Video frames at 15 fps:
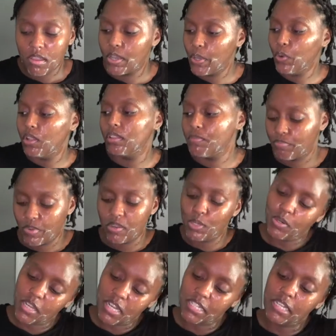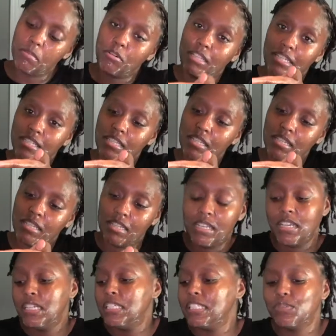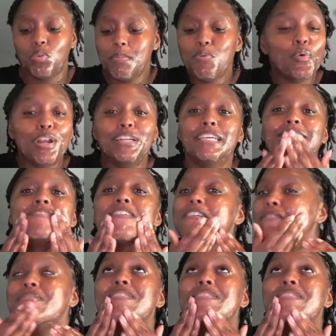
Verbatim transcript: Cool. We're gonna do a, a double cleanse. This won't work, doesn't hurt.